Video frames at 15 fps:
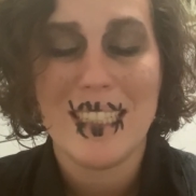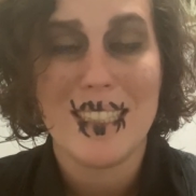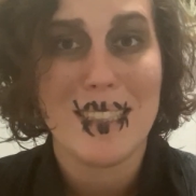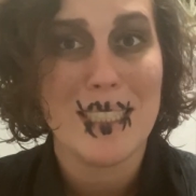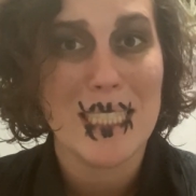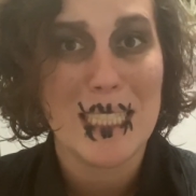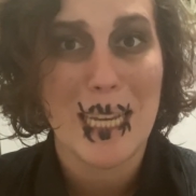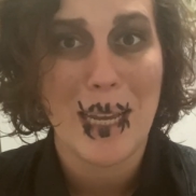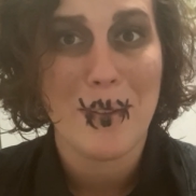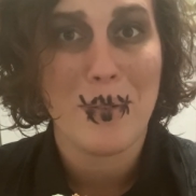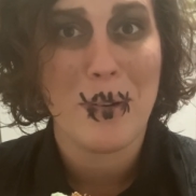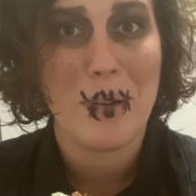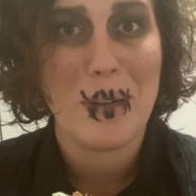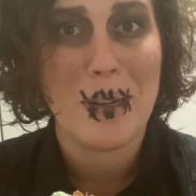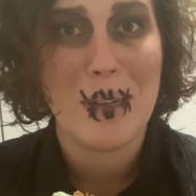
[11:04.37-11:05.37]
is to die
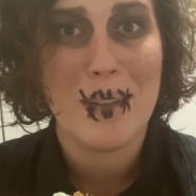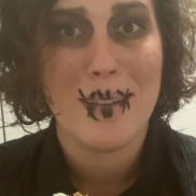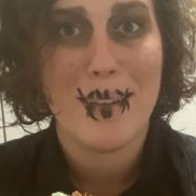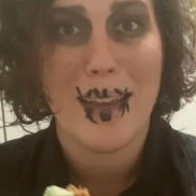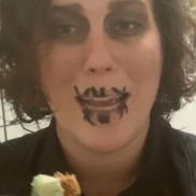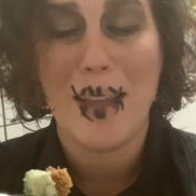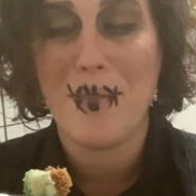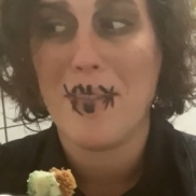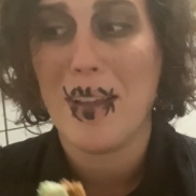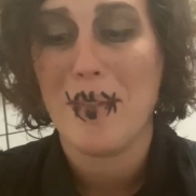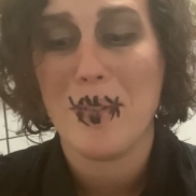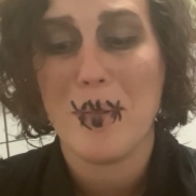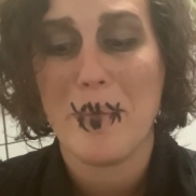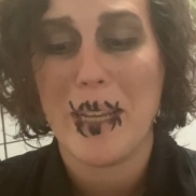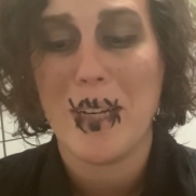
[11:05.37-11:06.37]
for. I've
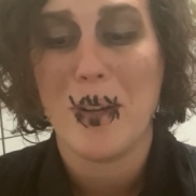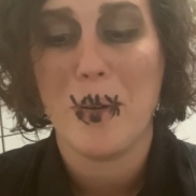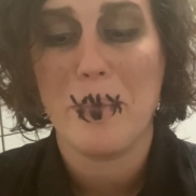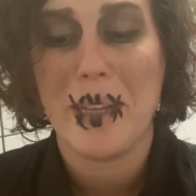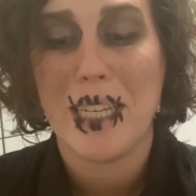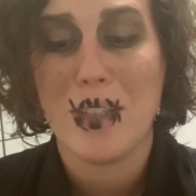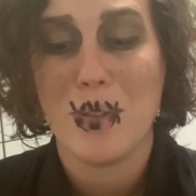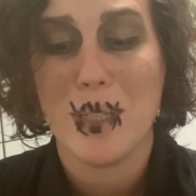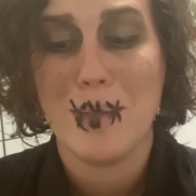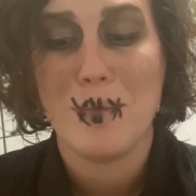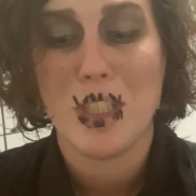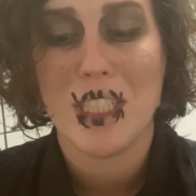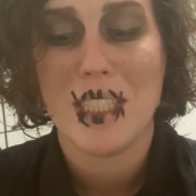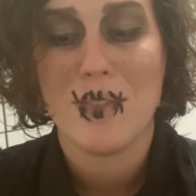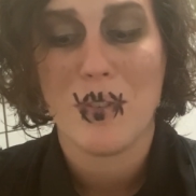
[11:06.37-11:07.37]
never made homemade cream
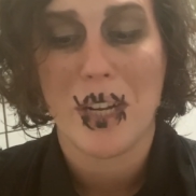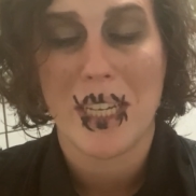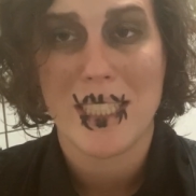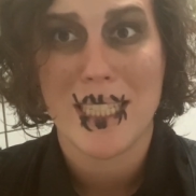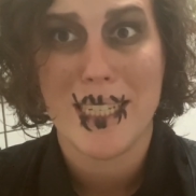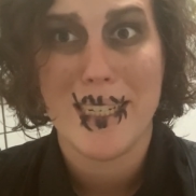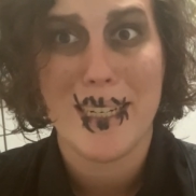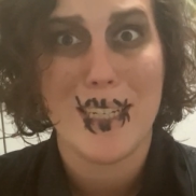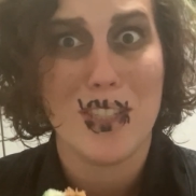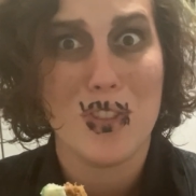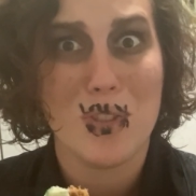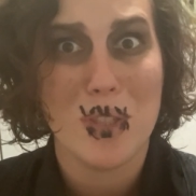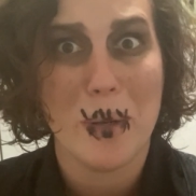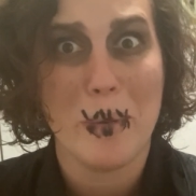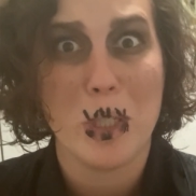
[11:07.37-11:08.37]
cheese frosting. It is
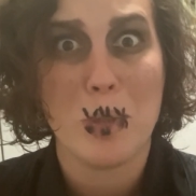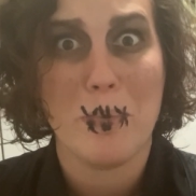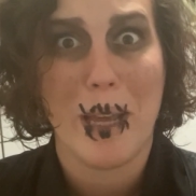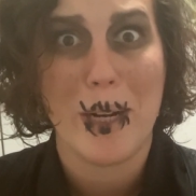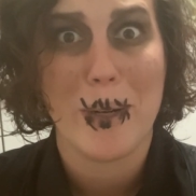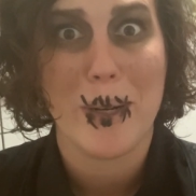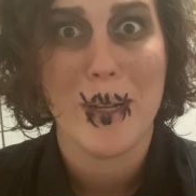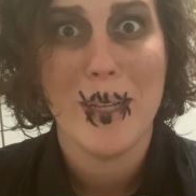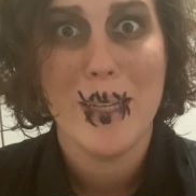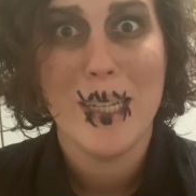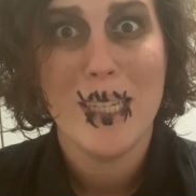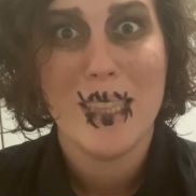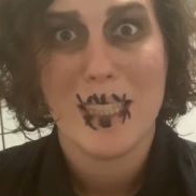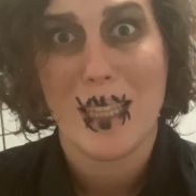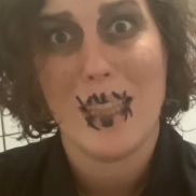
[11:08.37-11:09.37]
so much better
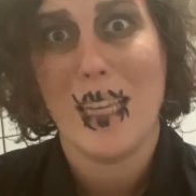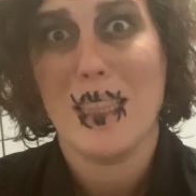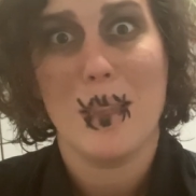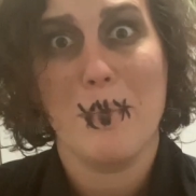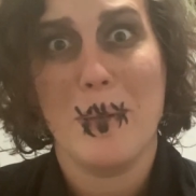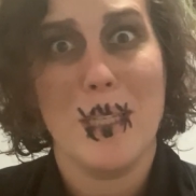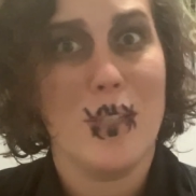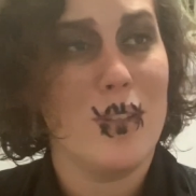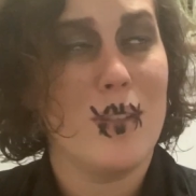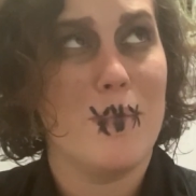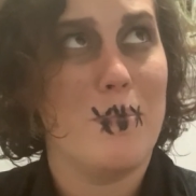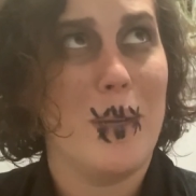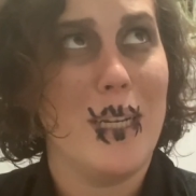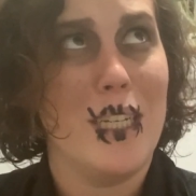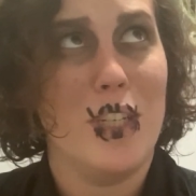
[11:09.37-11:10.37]
than like the
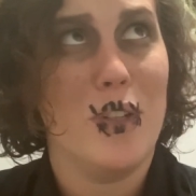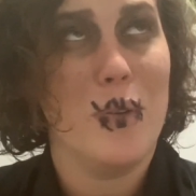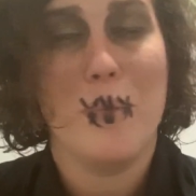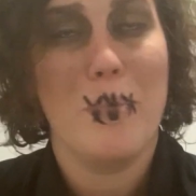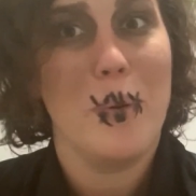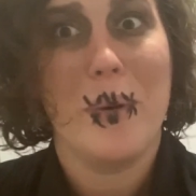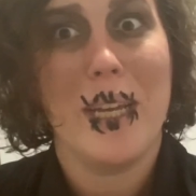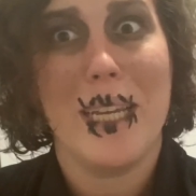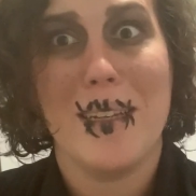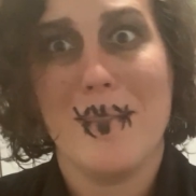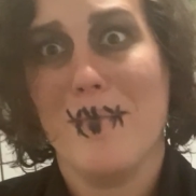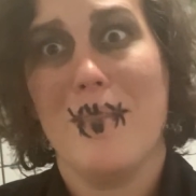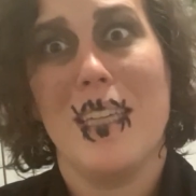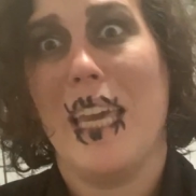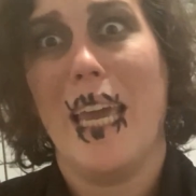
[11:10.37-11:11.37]
Pillsbury Doughboy
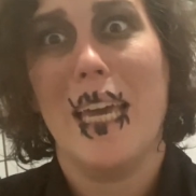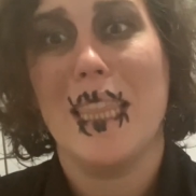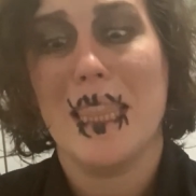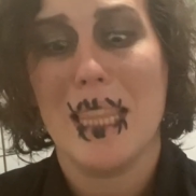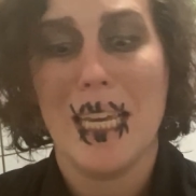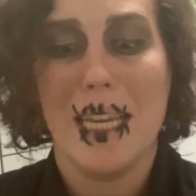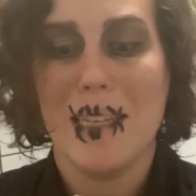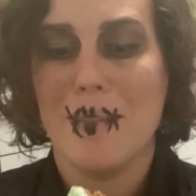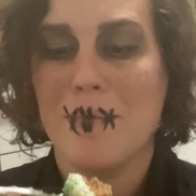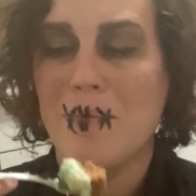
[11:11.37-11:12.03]
can thing.